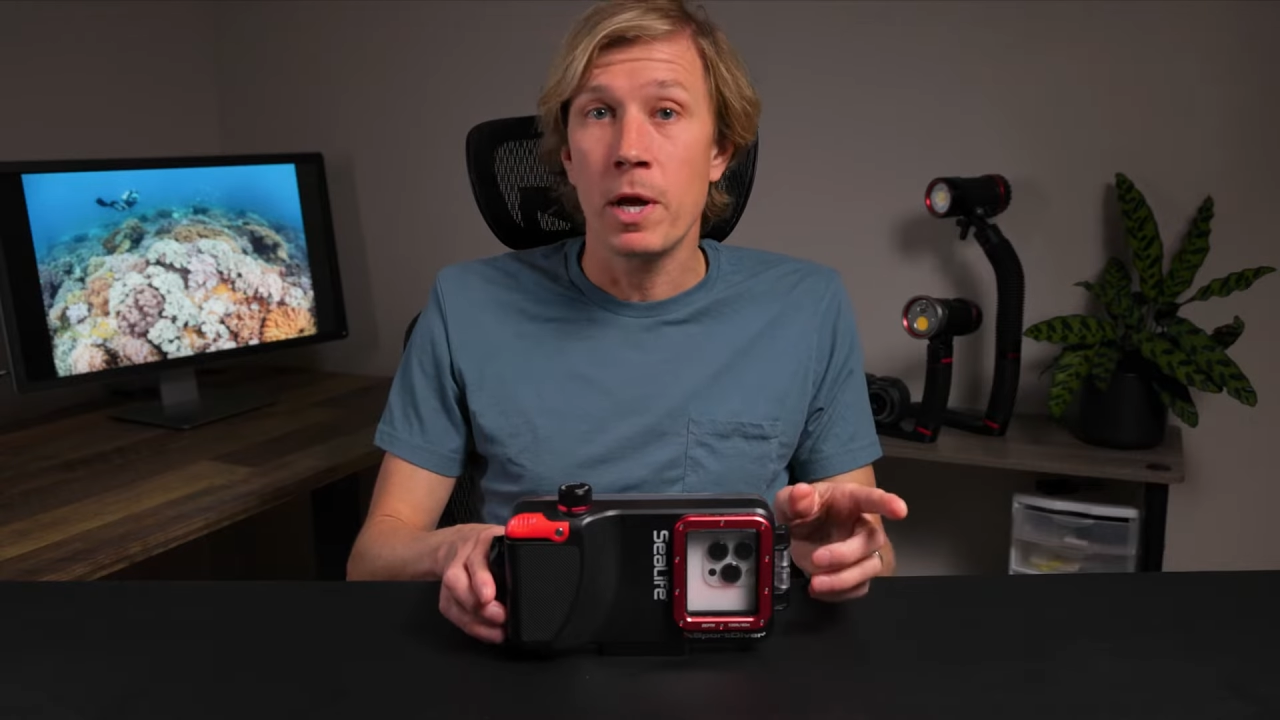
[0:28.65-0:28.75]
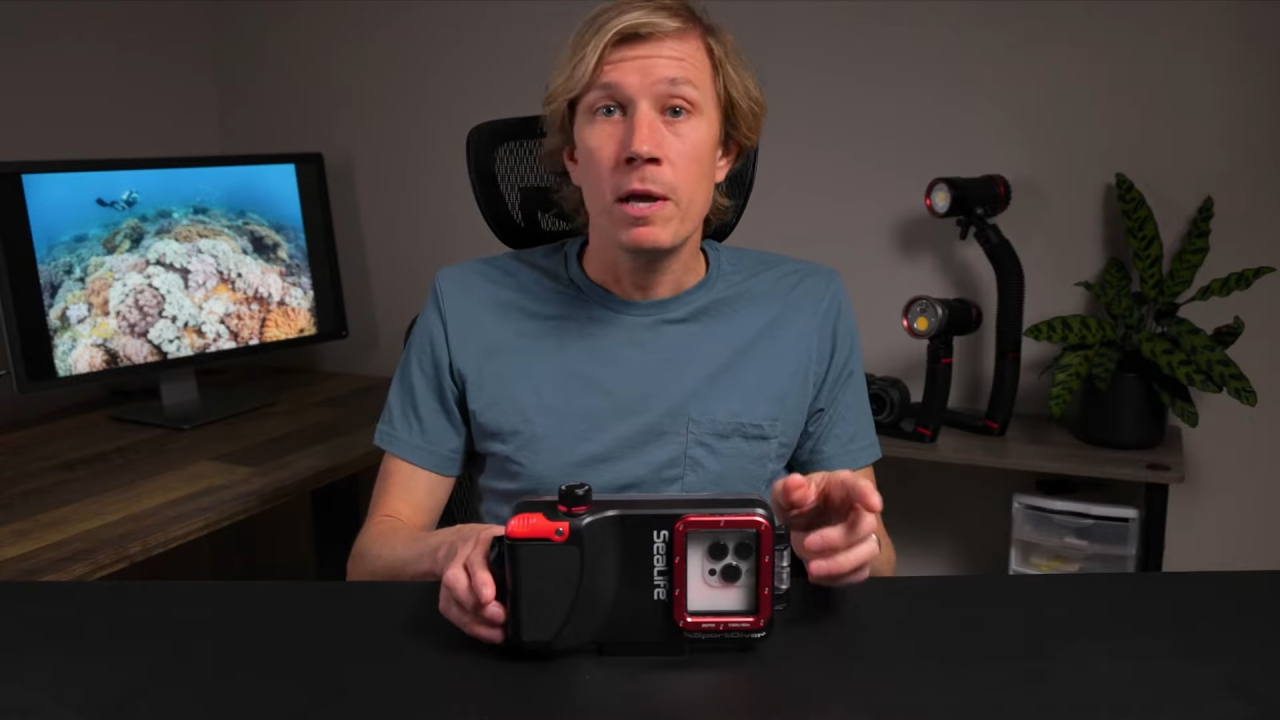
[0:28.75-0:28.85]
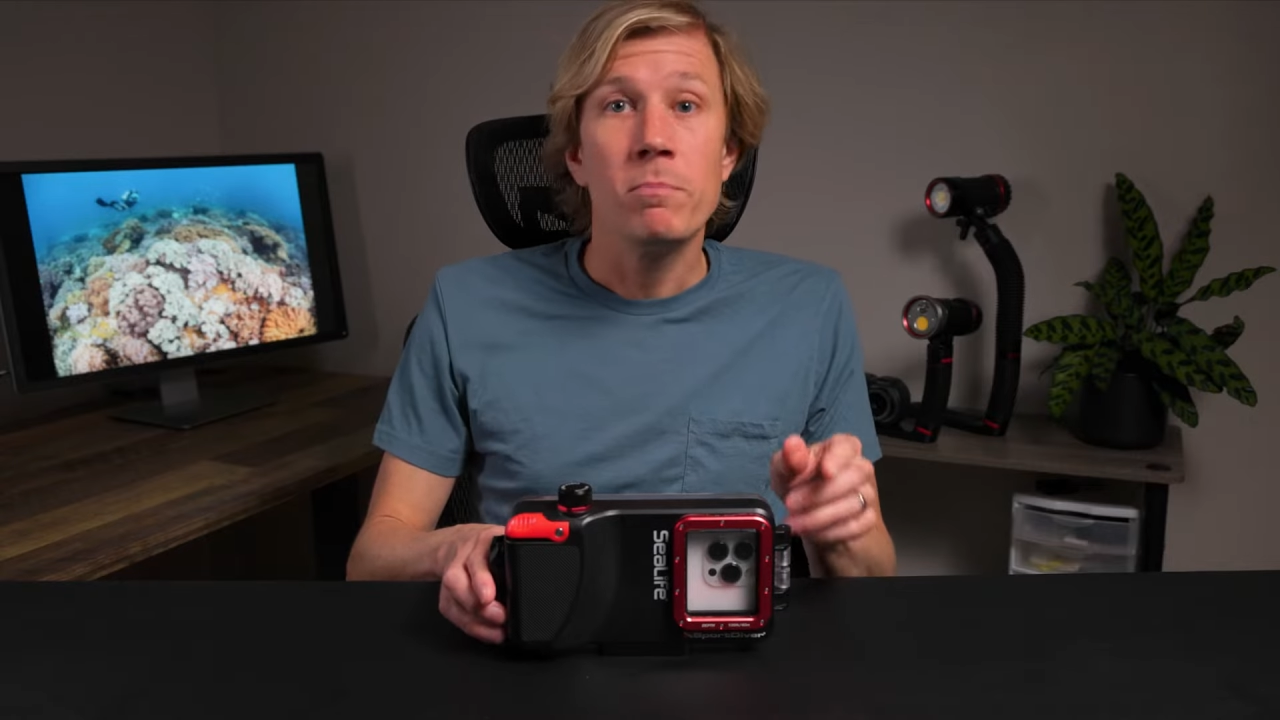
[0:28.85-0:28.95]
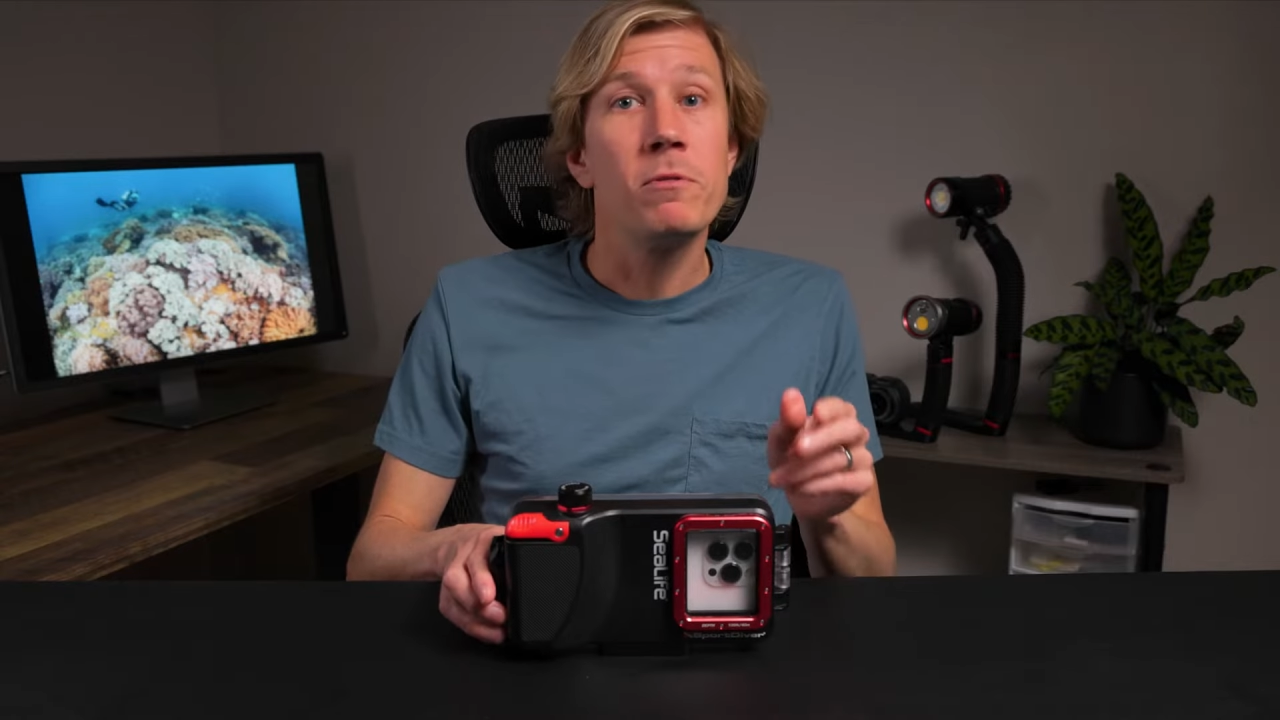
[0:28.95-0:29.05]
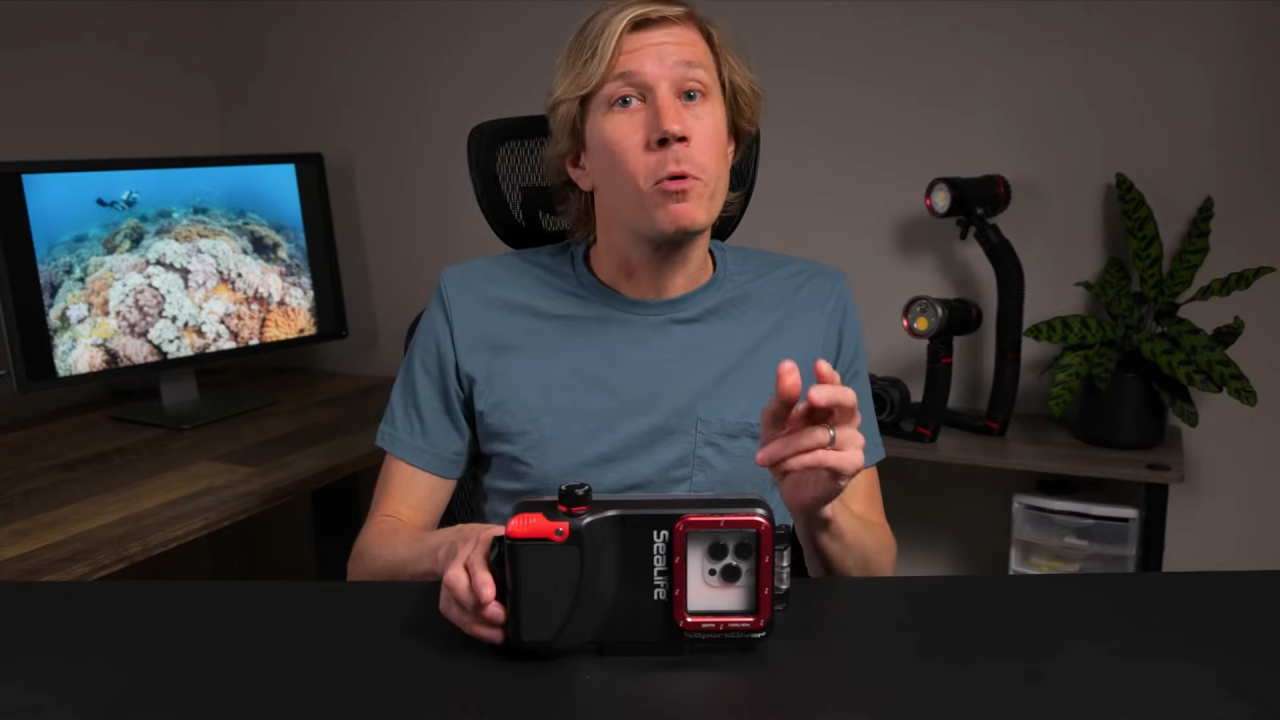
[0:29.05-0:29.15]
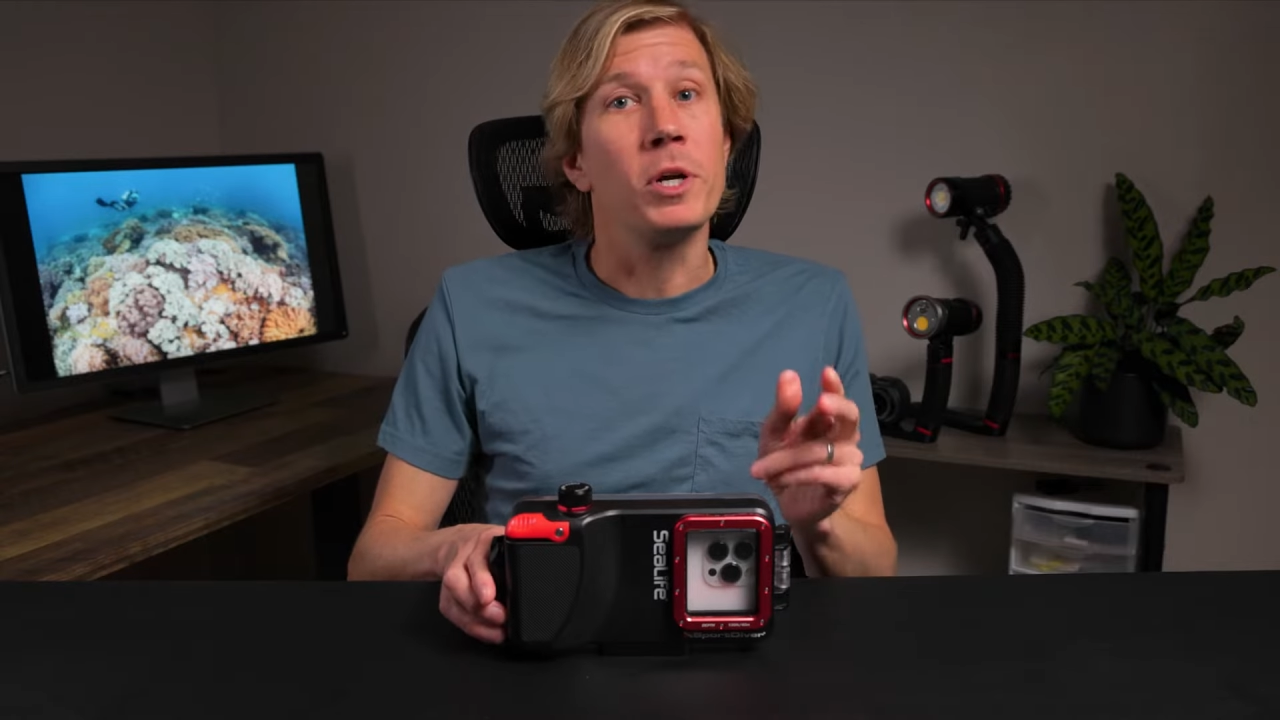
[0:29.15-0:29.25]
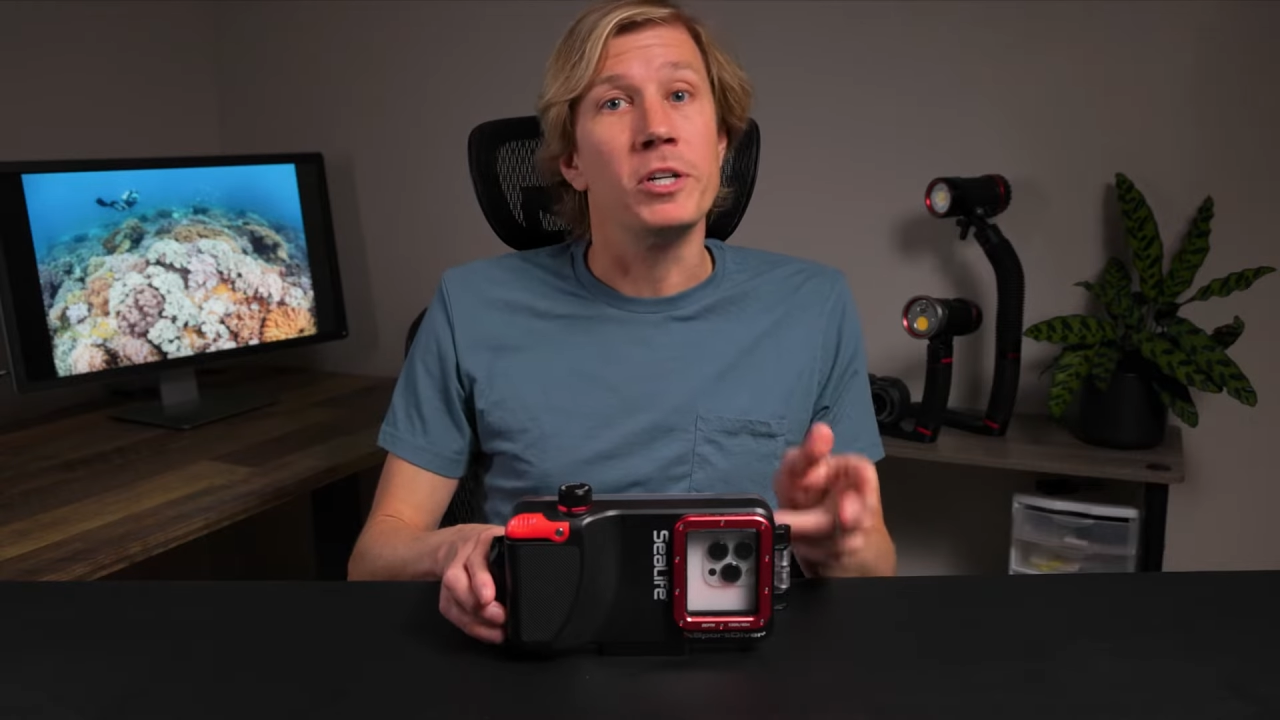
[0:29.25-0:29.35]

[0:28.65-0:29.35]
before your